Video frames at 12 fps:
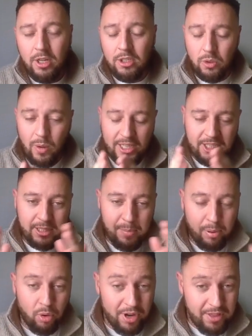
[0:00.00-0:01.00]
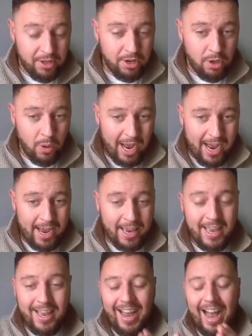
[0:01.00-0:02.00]
to actually print the new high
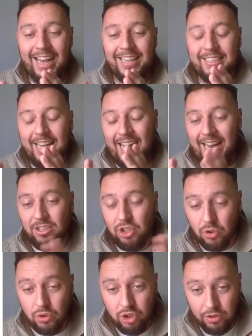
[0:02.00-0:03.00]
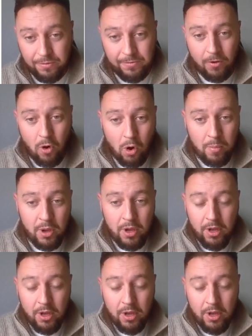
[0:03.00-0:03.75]
as it has done to form